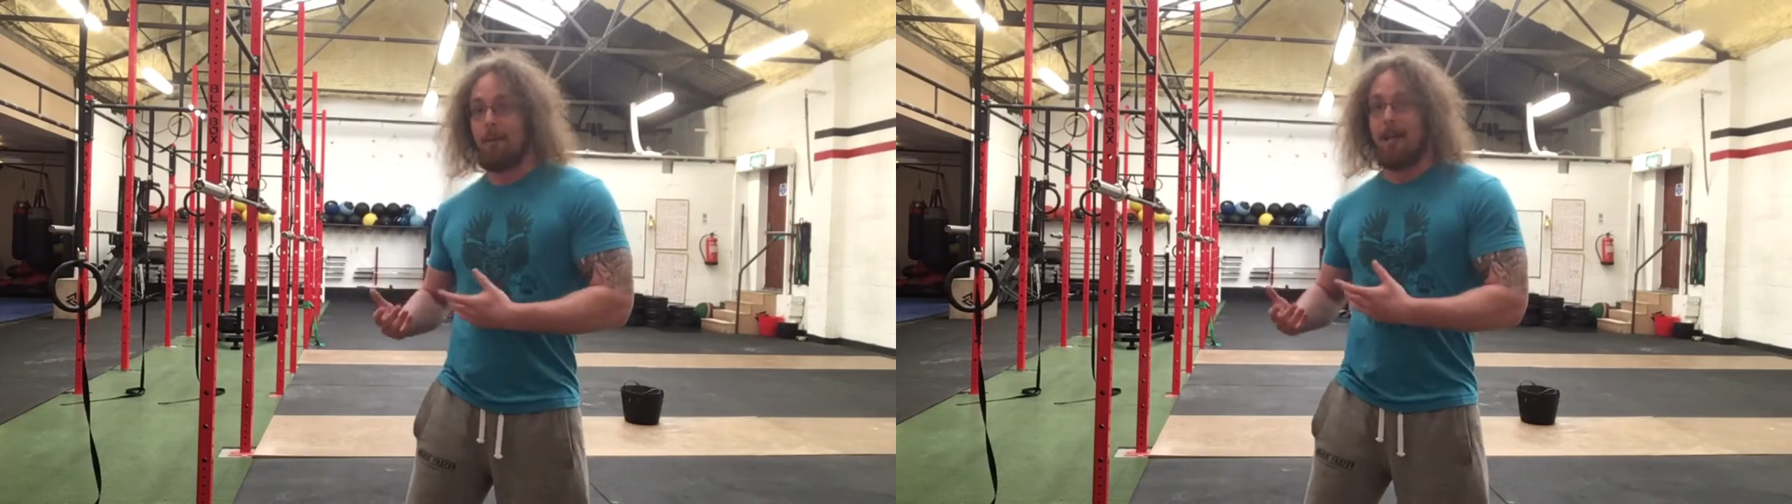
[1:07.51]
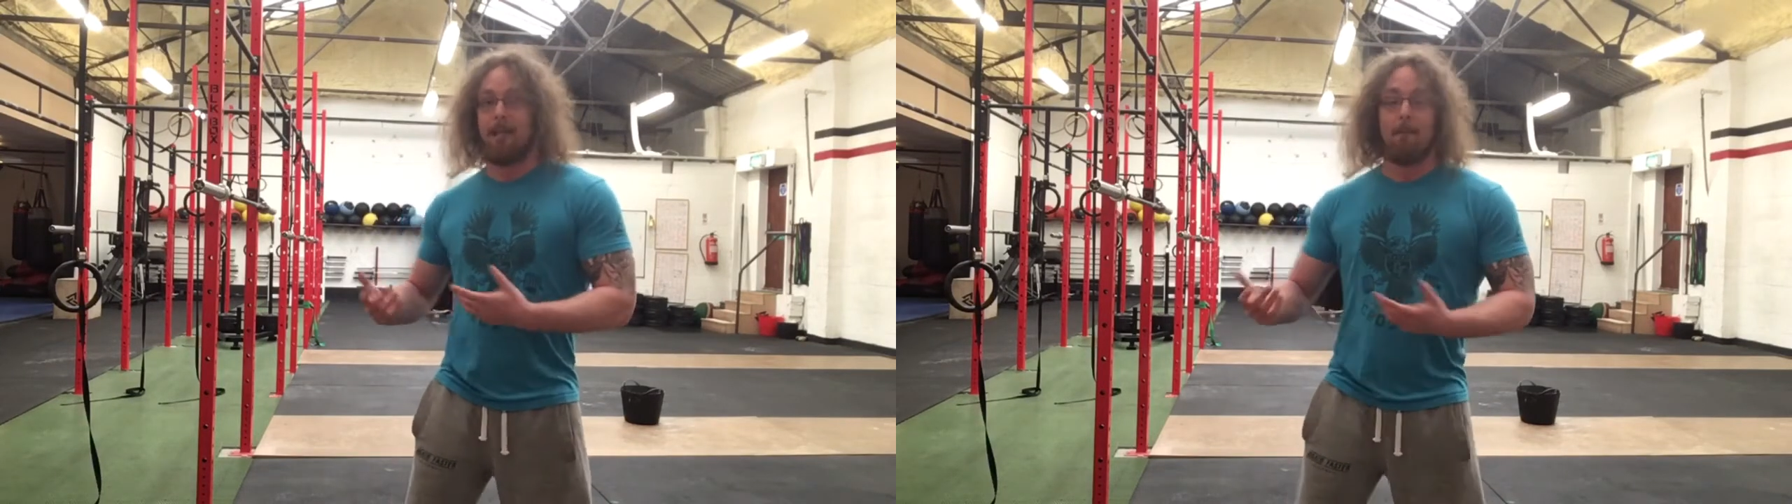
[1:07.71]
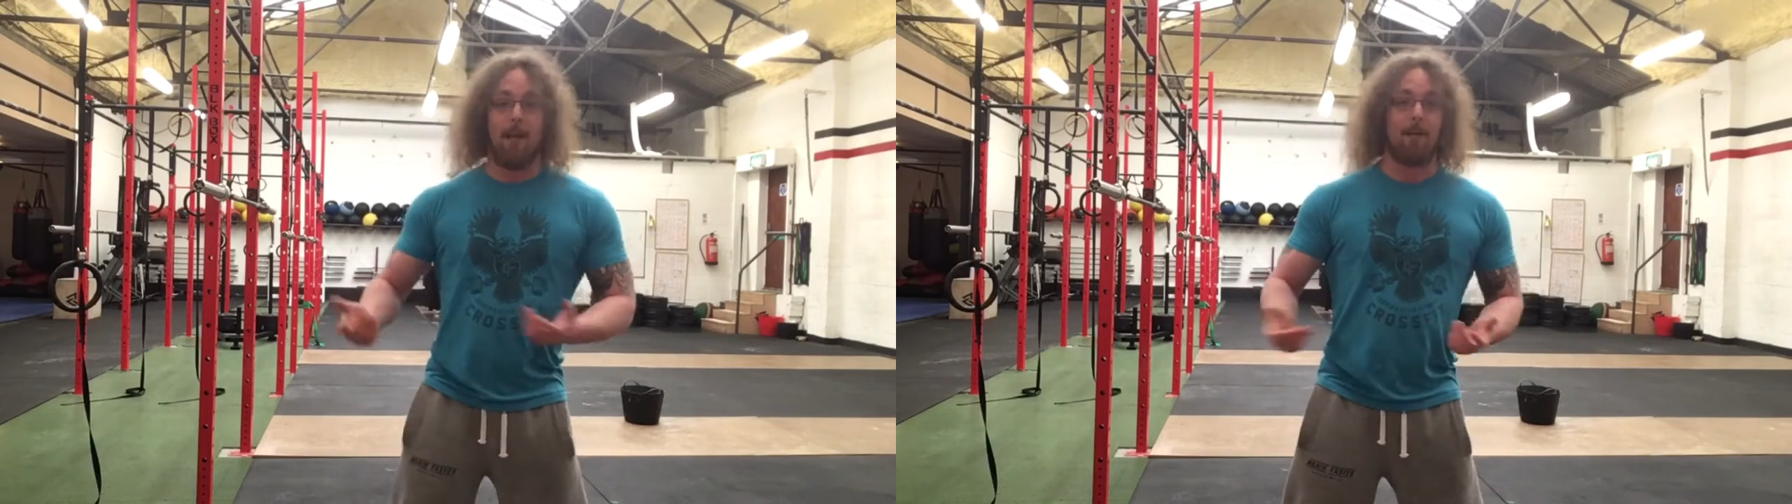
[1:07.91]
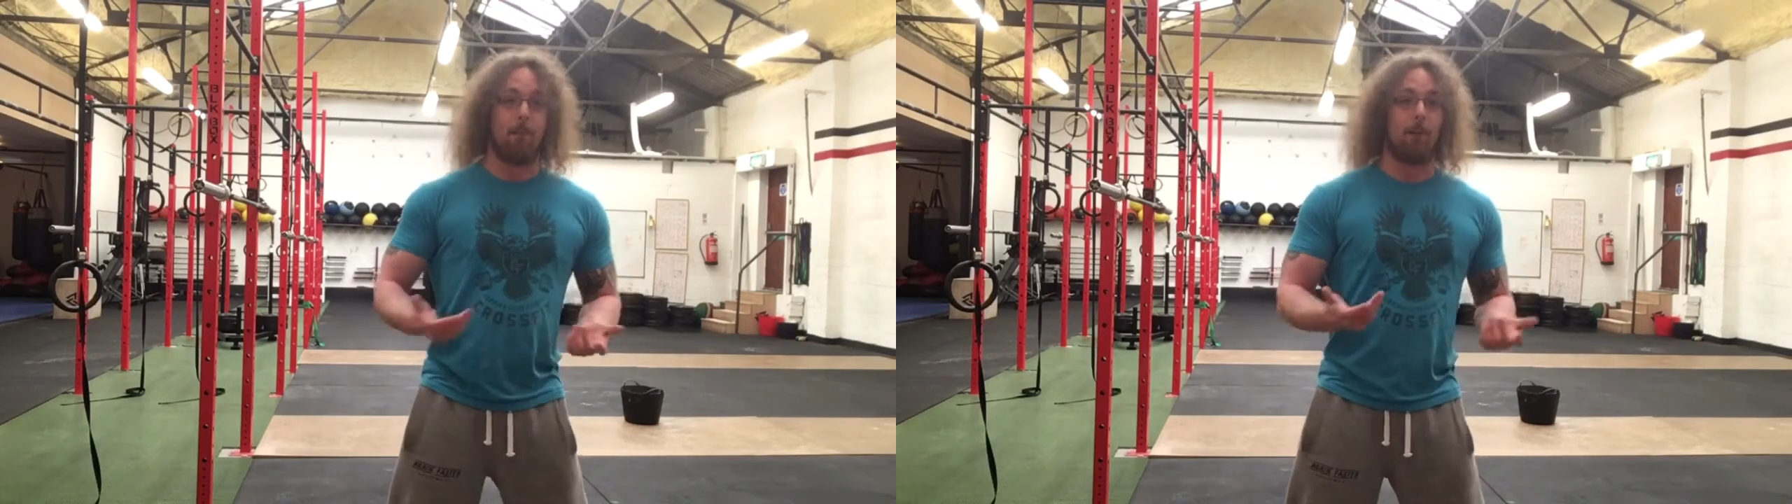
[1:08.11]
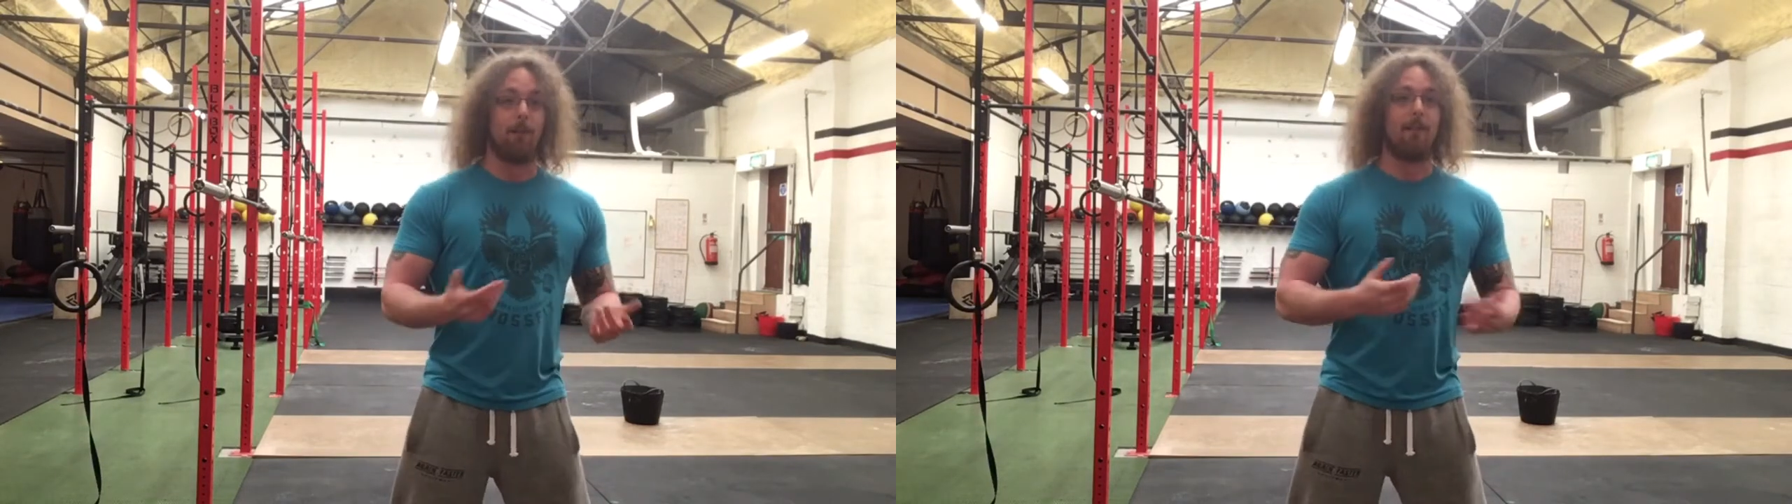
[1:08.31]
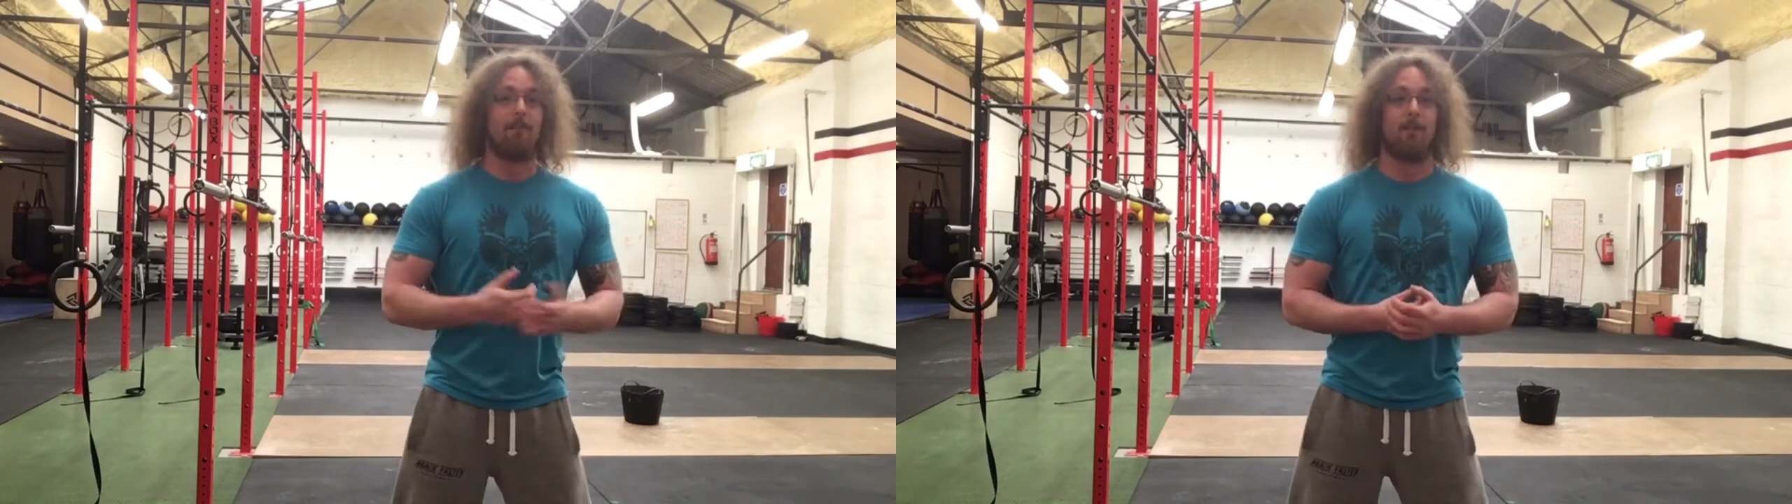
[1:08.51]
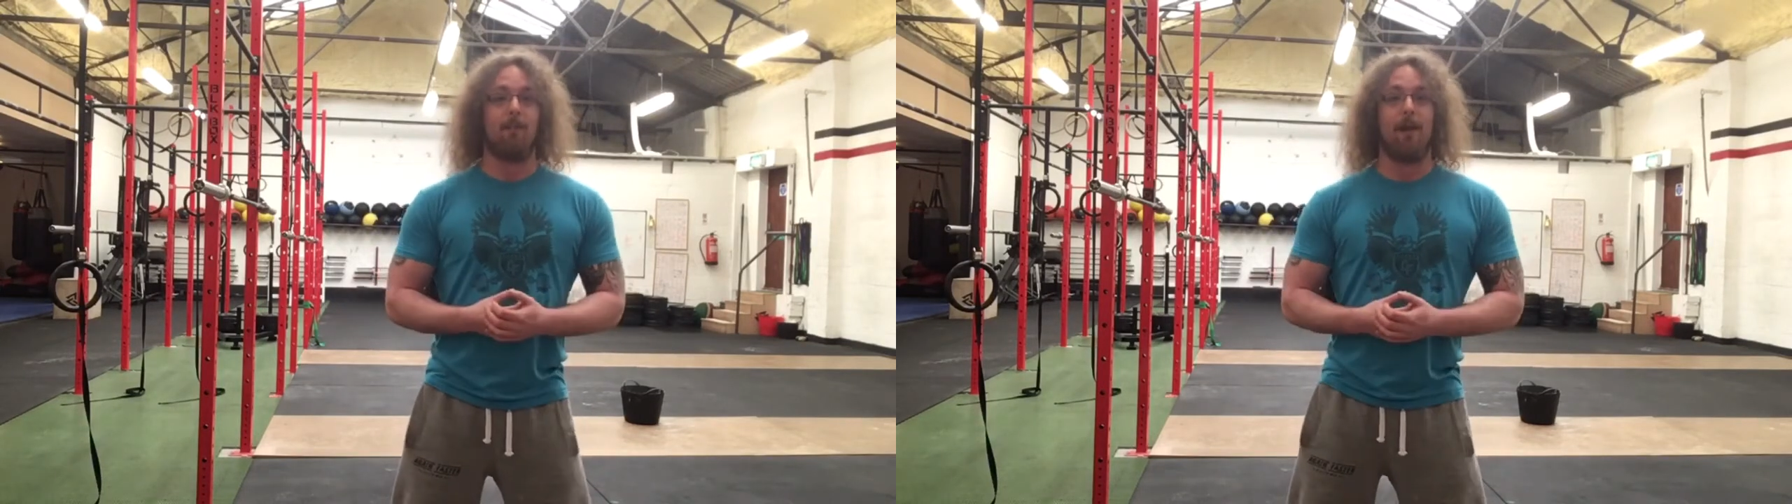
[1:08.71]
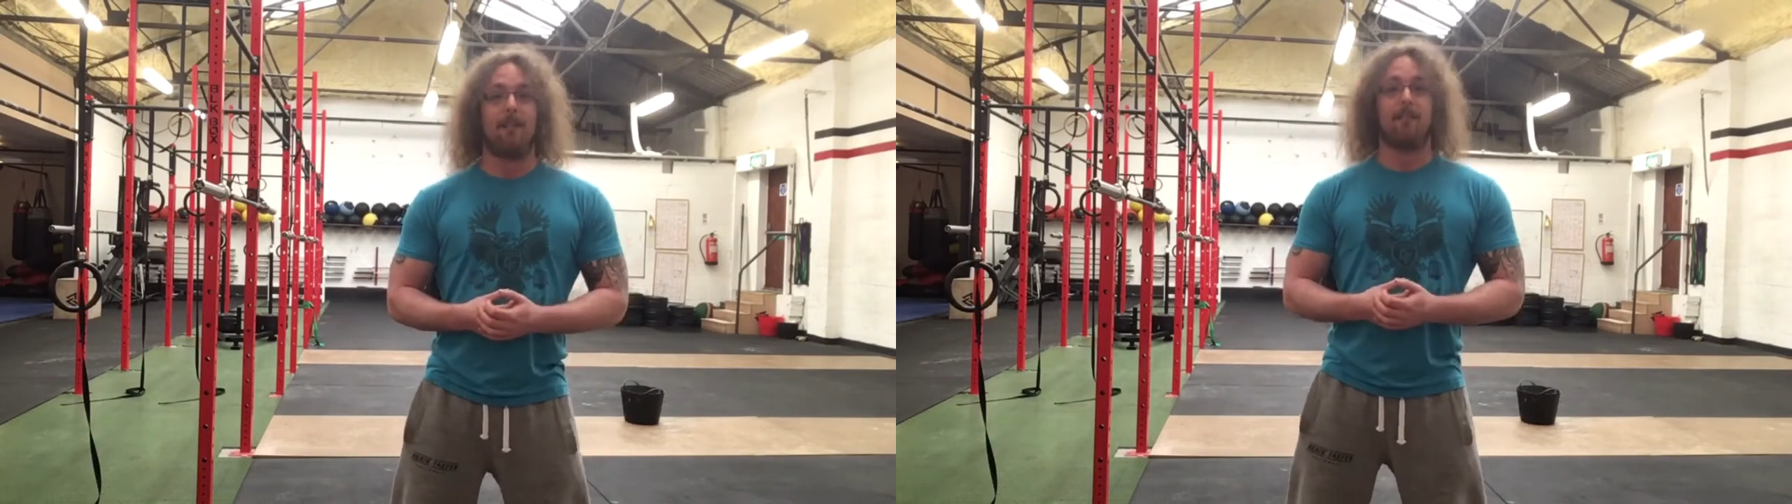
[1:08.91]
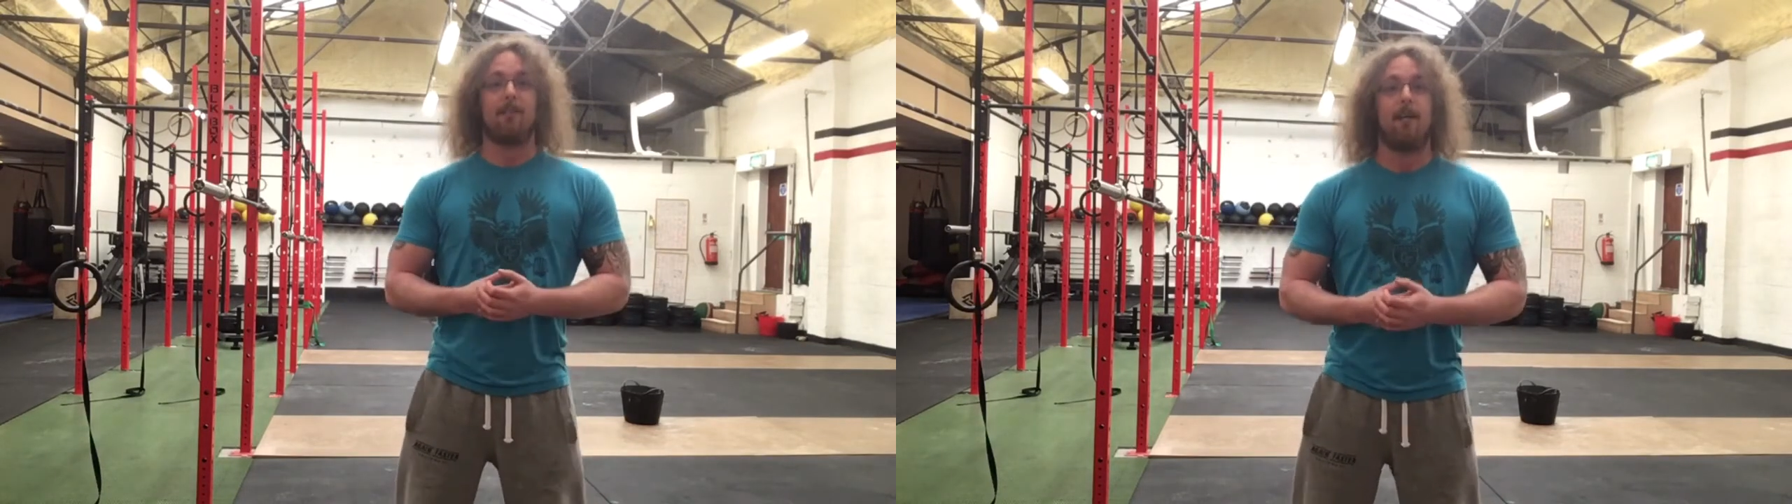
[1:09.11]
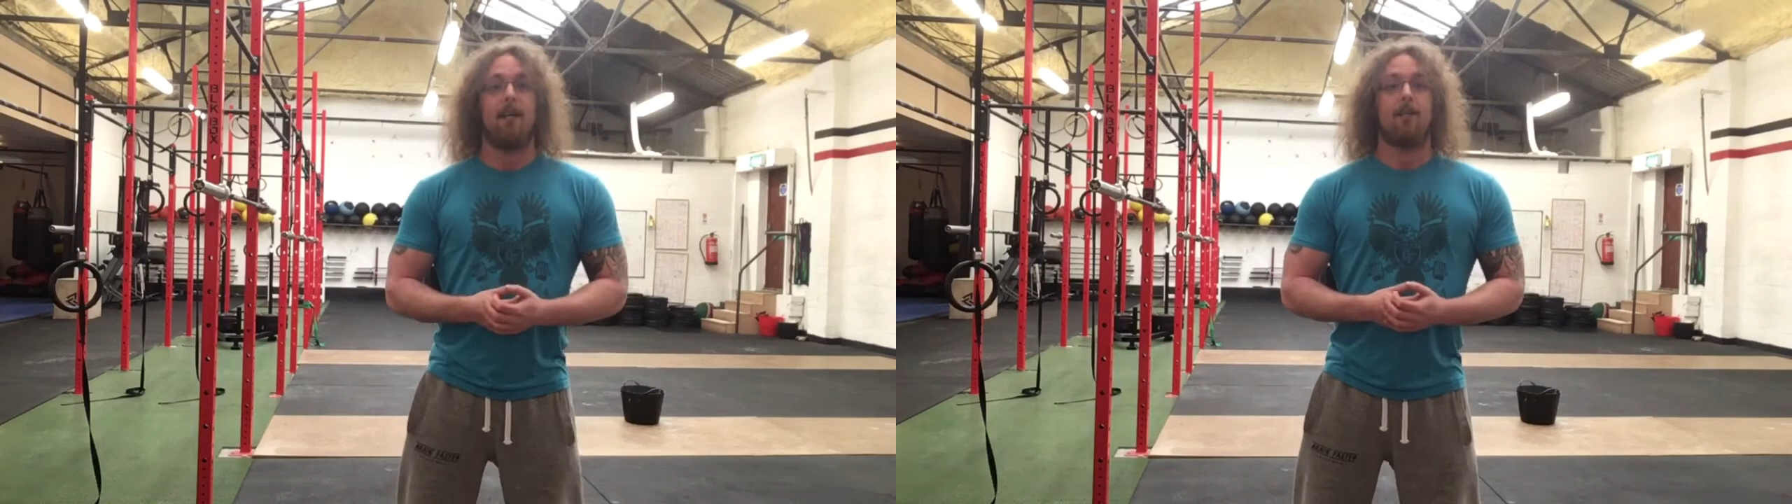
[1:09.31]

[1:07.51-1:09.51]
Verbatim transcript: letting the band pull in different directions.